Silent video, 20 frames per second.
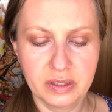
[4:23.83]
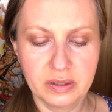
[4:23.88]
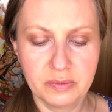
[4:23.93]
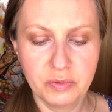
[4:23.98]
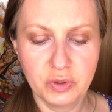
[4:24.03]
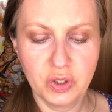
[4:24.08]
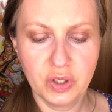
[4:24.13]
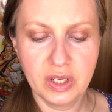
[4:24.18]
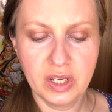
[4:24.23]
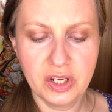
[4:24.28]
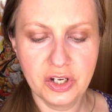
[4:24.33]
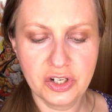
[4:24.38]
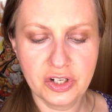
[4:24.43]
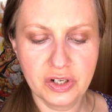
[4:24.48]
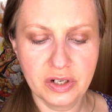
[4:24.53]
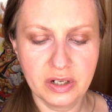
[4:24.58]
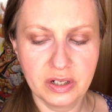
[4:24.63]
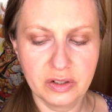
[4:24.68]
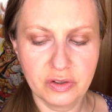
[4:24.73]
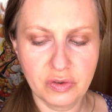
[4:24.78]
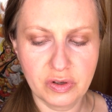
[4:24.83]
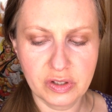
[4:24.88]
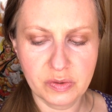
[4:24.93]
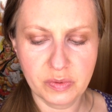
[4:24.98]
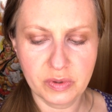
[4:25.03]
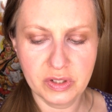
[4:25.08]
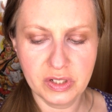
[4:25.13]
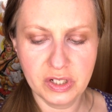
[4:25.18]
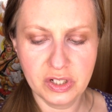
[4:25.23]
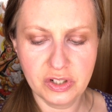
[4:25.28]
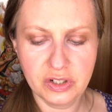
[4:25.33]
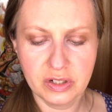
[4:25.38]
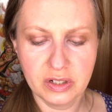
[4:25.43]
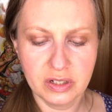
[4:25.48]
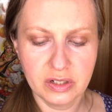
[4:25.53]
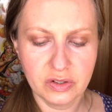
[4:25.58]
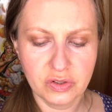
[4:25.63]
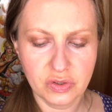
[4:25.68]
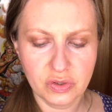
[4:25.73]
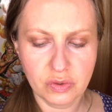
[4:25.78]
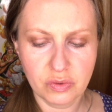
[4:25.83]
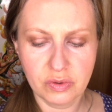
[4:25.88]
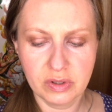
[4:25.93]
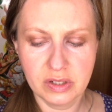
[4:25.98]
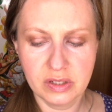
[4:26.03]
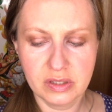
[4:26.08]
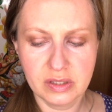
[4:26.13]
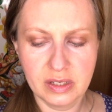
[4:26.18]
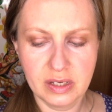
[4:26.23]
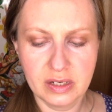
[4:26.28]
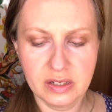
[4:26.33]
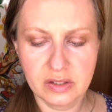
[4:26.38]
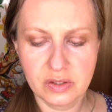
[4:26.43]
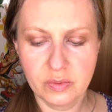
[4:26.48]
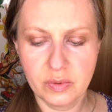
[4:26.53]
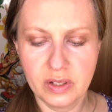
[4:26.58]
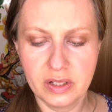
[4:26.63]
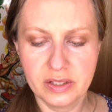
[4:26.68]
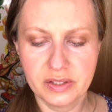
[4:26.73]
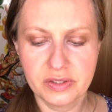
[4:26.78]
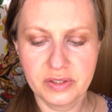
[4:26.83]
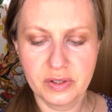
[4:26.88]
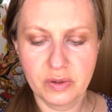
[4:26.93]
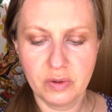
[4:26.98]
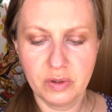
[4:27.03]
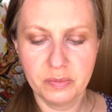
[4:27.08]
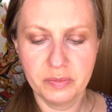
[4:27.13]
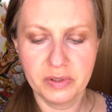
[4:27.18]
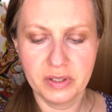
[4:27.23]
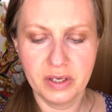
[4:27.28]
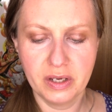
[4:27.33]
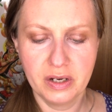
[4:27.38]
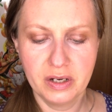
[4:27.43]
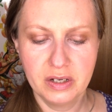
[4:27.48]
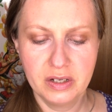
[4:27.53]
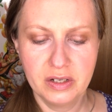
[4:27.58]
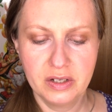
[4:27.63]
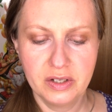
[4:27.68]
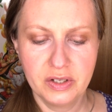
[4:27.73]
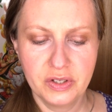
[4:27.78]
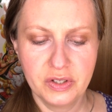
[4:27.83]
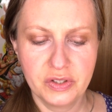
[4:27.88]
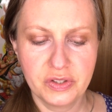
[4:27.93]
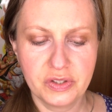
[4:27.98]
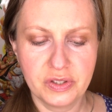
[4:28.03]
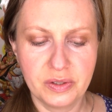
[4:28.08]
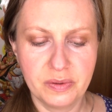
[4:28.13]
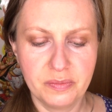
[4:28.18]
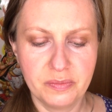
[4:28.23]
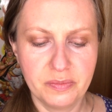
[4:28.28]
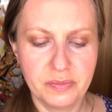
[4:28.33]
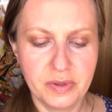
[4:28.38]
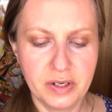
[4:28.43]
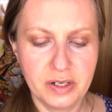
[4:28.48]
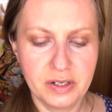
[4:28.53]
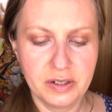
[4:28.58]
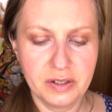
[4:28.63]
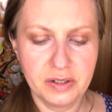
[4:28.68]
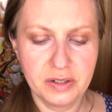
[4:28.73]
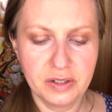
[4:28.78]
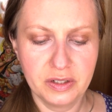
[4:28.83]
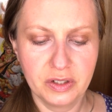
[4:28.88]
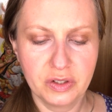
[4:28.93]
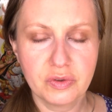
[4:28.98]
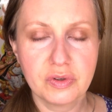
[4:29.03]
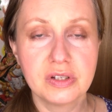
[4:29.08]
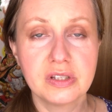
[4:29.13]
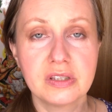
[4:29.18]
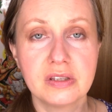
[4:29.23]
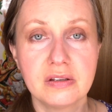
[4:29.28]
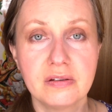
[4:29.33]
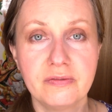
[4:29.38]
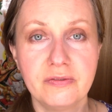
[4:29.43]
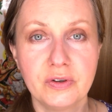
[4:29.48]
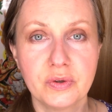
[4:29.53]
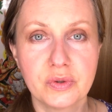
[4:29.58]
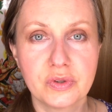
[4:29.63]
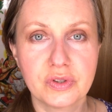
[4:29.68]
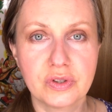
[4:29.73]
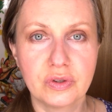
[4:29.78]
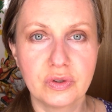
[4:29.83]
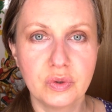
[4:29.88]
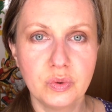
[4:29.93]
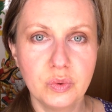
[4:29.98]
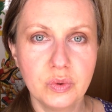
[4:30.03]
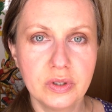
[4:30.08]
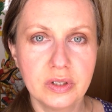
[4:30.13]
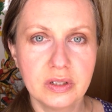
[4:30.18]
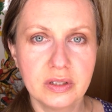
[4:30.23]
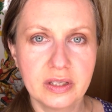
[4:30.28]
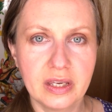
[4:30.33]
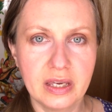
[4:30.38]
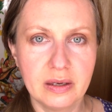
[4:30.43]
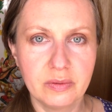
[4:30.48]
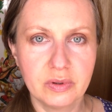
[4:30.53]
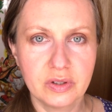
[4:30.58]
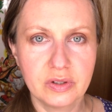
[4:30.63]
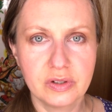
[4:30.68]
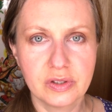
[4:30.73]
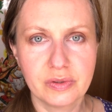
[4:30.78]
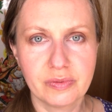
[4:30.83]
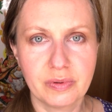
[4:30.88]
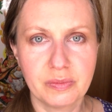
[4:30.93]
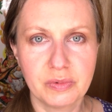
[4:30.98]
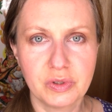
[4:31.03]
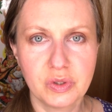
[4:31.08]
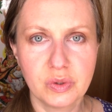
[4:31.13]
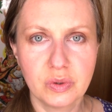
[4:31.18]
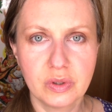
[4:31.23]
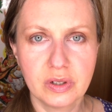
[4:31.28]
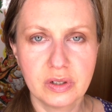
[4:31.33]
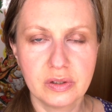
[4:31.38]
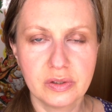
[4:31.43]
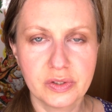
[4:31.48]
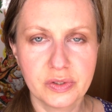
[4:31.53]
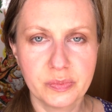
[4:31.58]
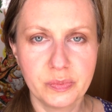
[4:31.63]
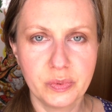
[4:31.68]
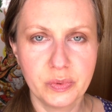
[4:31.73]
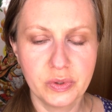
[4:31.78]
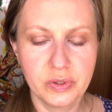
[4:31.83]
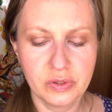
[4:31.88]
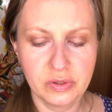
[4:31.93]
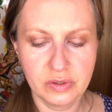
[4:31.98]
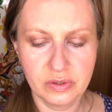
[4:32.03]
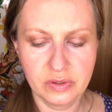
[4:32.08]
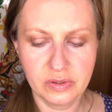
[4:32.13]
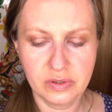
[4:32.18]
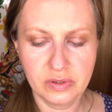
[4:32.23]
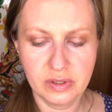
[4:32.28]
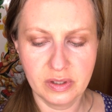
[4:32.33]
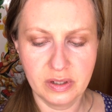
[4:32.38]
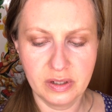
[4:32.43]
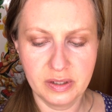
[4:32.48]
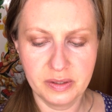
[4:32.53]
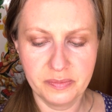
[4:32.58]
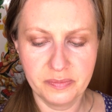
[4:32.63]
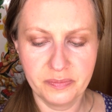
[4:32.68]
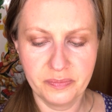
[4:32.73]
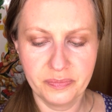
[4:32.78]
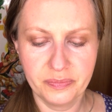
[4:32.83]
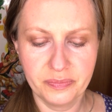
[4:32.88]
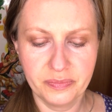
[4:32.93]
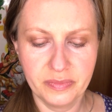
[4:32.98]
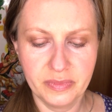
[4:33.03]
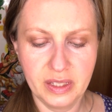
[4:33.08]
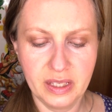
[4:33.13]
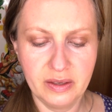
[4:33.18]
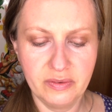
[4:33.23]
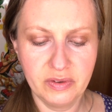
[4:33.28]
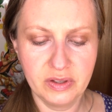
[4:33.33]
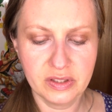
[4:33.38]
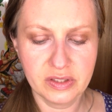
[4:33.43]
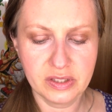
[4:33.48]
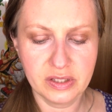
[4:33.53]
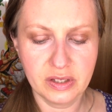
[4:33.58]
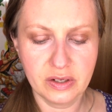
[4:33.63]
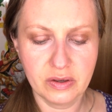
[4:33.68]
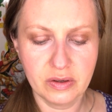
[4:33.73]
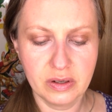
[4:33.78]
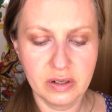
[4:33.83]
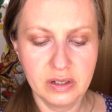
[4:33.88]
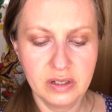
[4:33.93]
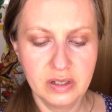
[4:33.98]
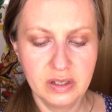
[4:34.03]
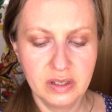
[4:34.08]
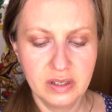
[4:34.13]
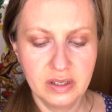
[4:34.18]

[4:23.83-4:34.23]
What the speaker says: communication and transportation industries, and as well as there will be some increased focus on oil, chemicals, pharmaceuticals, poisons, navy, etc.